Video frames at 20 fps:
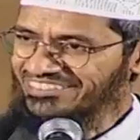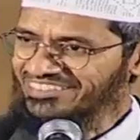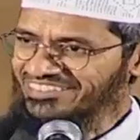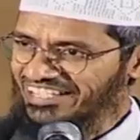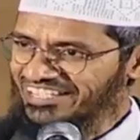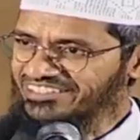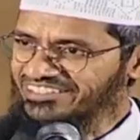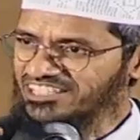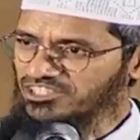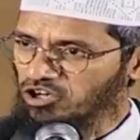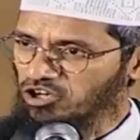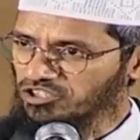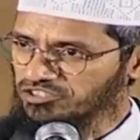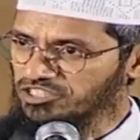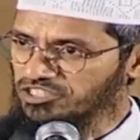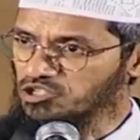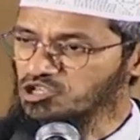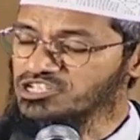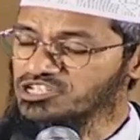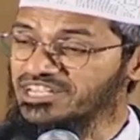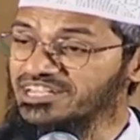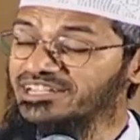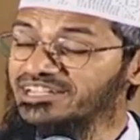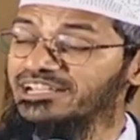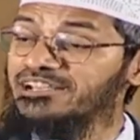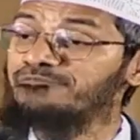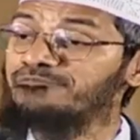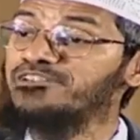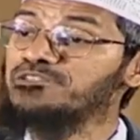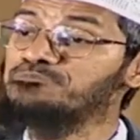in the Indian constitution
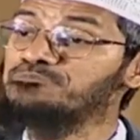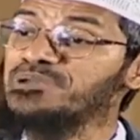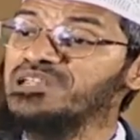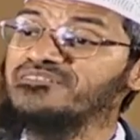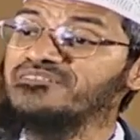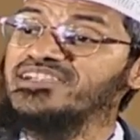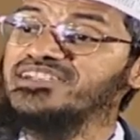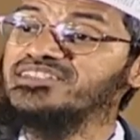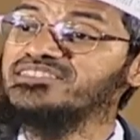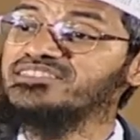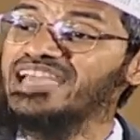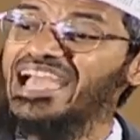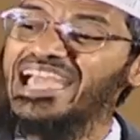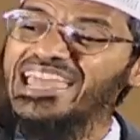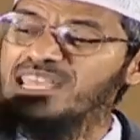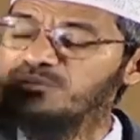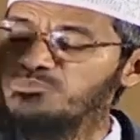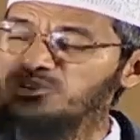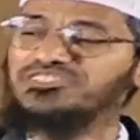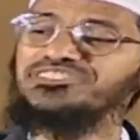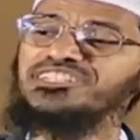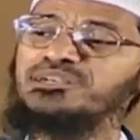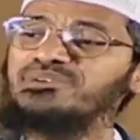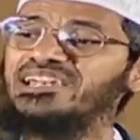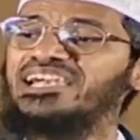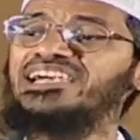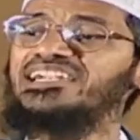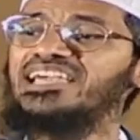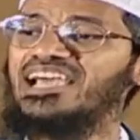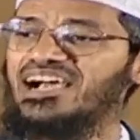which prevents any Muslim
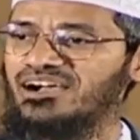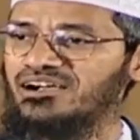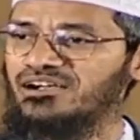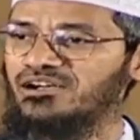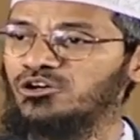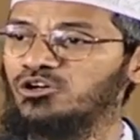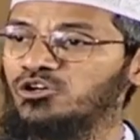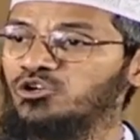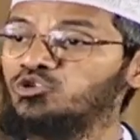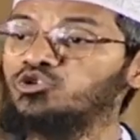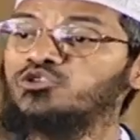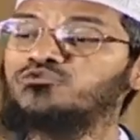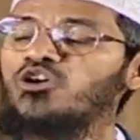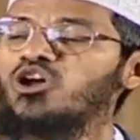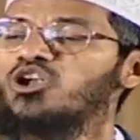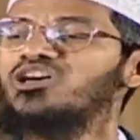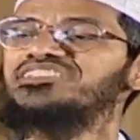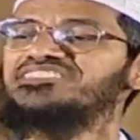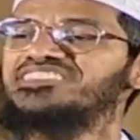in India to follow